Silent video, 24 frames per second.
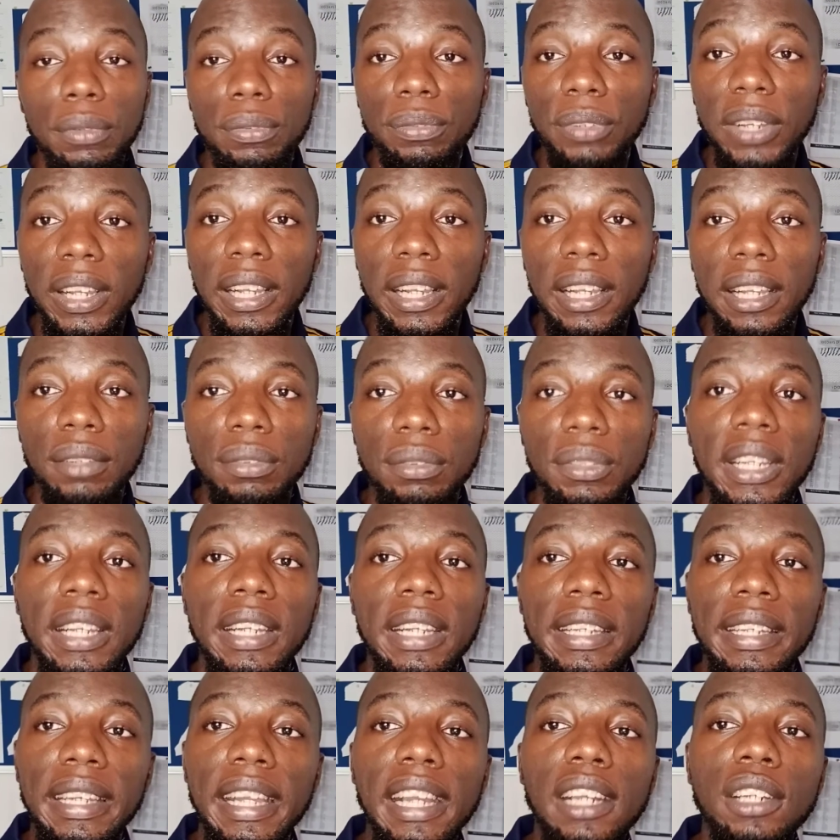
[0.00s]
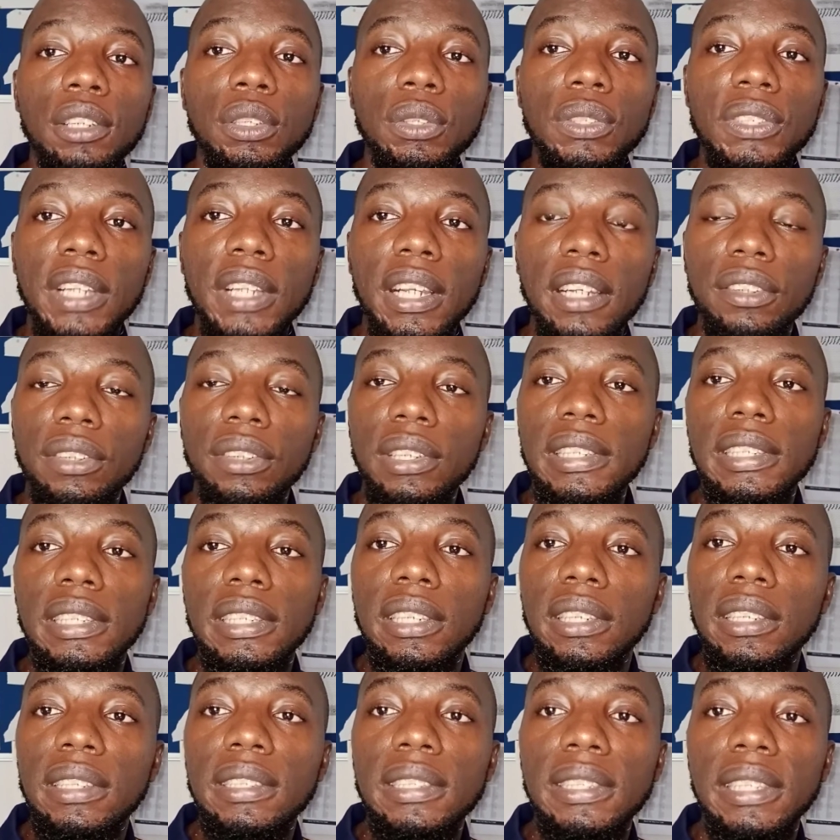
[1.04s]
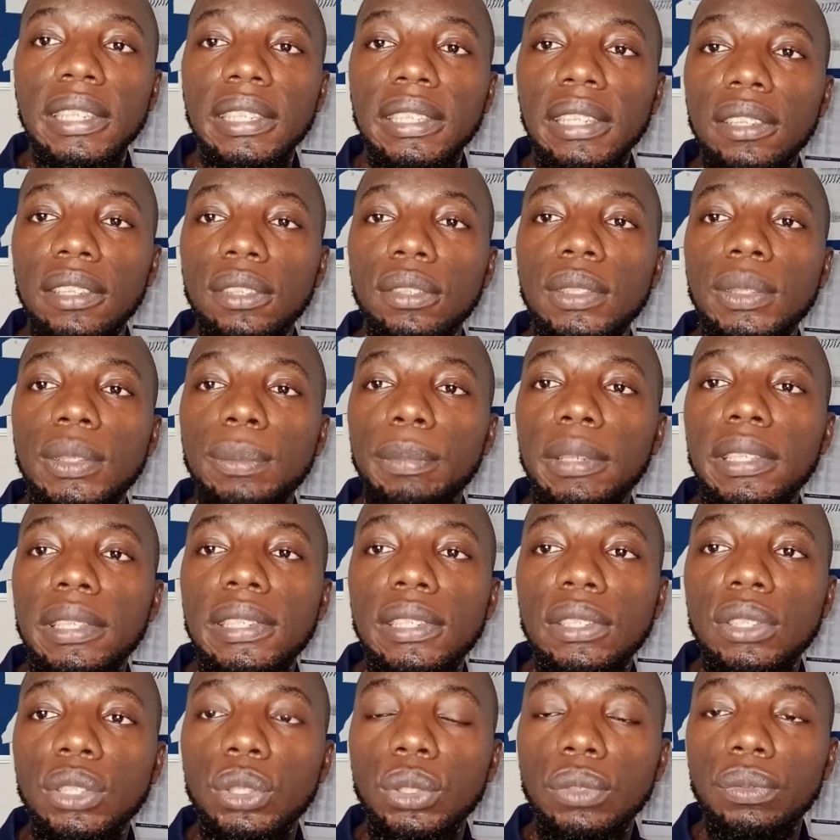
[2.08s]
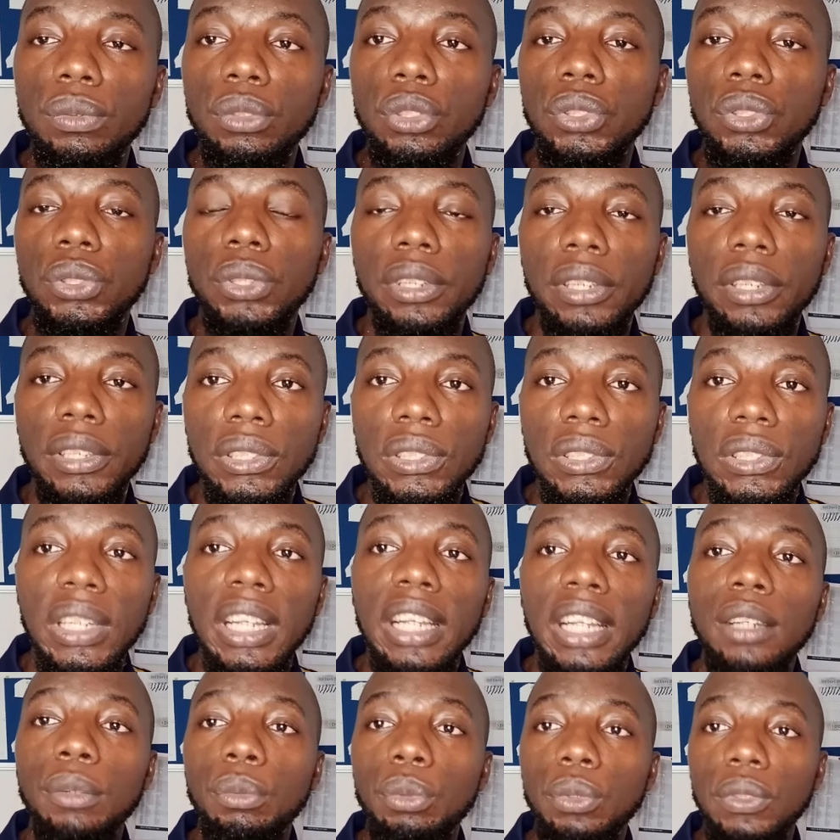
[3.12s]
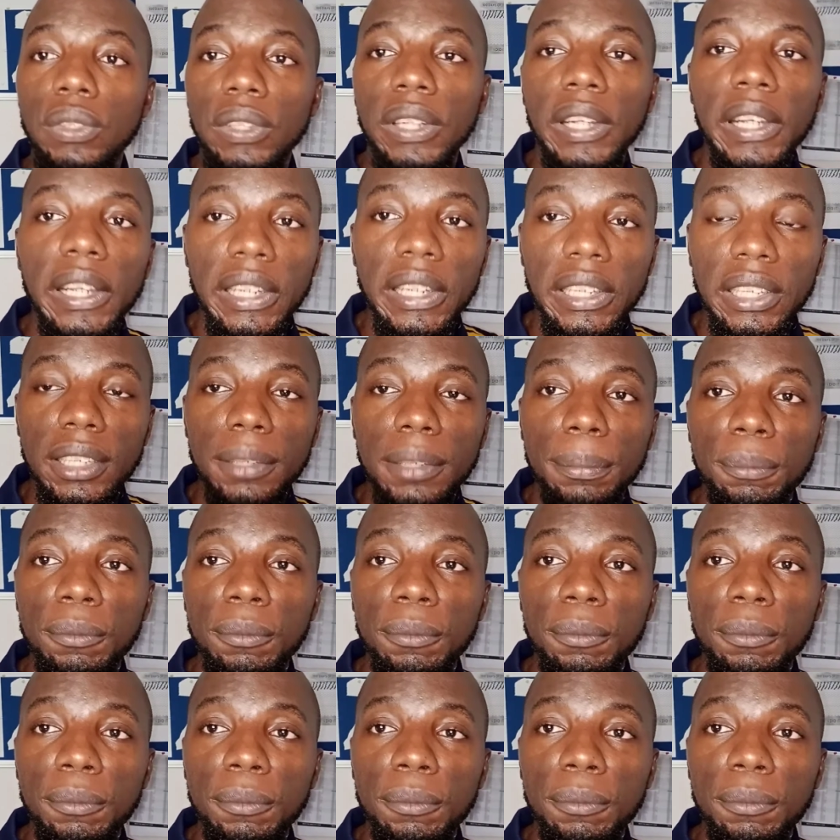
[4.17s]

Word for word: five, now you start creating content that those persons you've researched will like.